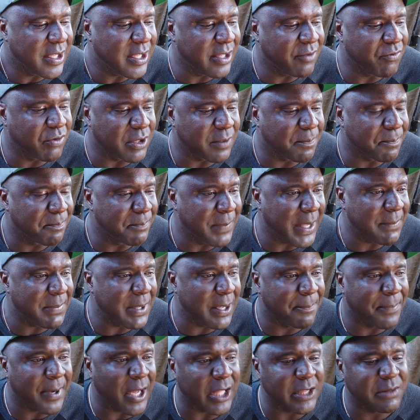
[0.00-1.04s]
it was a,
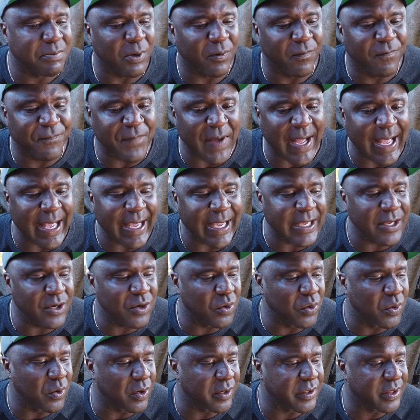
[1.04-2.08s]
maybe a possible fight
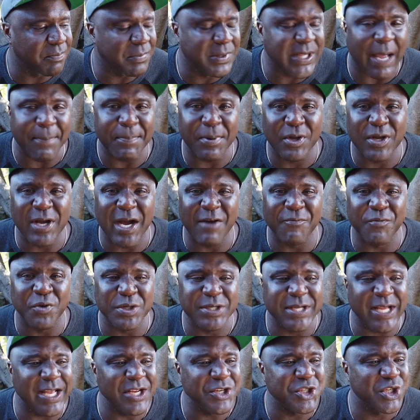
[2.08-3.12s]
or some type of
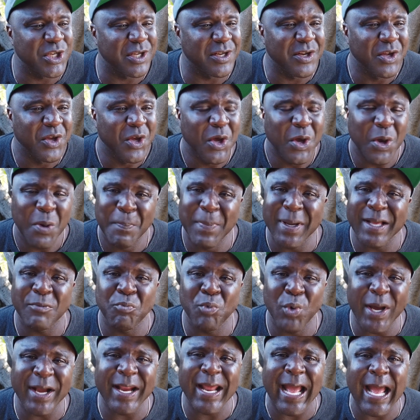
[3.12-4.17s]
confrontation. But
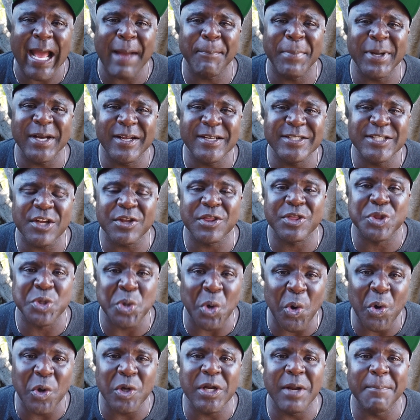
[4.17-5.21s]
what happened to just
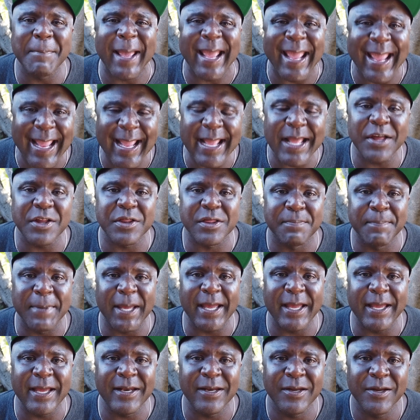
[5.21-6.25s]
throwing them hands,
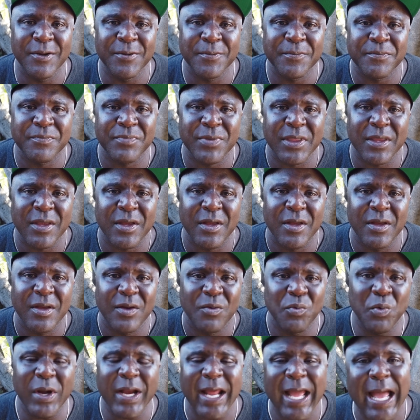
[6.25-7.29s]
man?
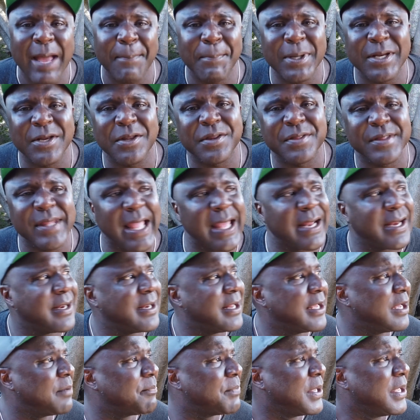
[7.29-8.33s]
What happened to
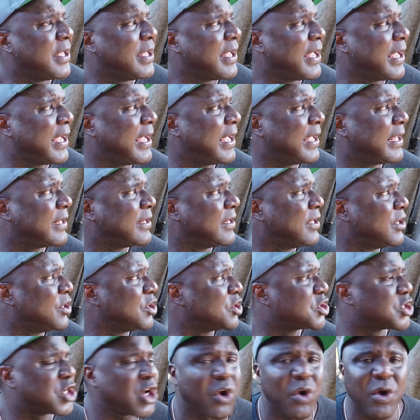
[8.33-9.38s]
standing up and
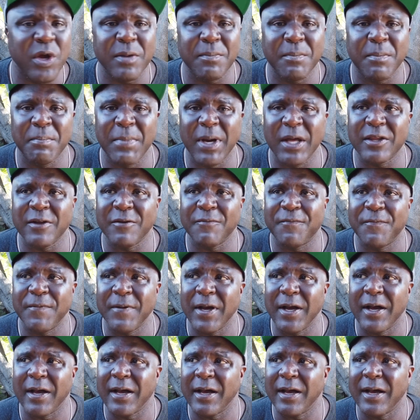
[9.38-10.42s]
showing mother,
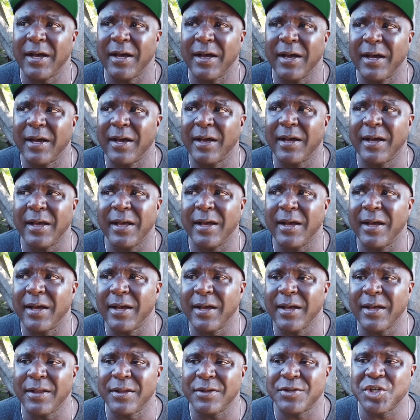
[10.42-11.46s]
uh, uh, uh,
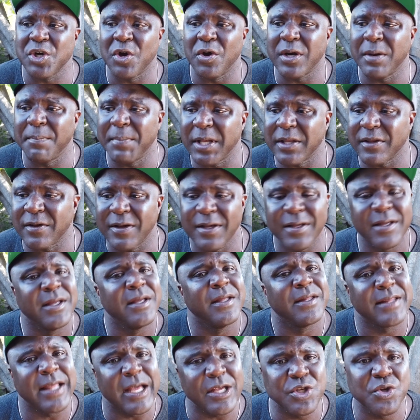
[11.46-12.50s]
uh, showing a mother
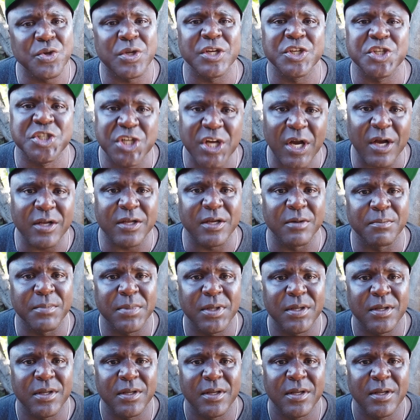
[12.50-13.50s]
that you can chunk them?